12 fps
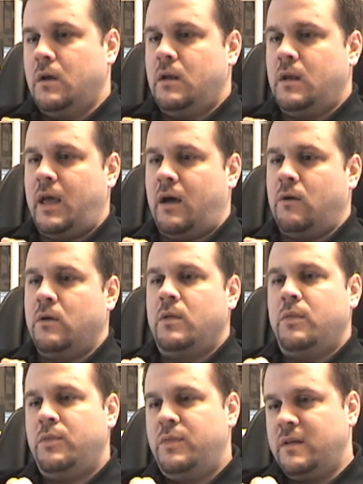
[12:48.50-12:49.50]
Now,
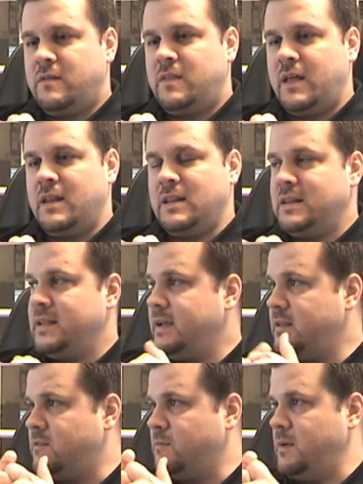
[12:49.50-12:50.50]
this then
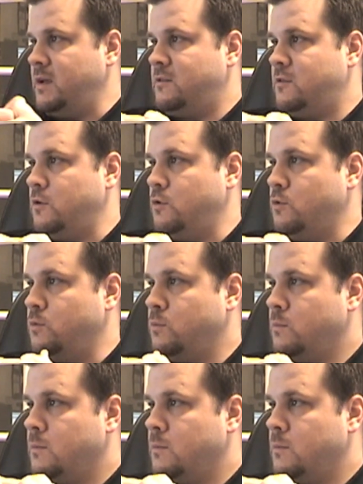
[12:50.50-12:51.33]
leads me to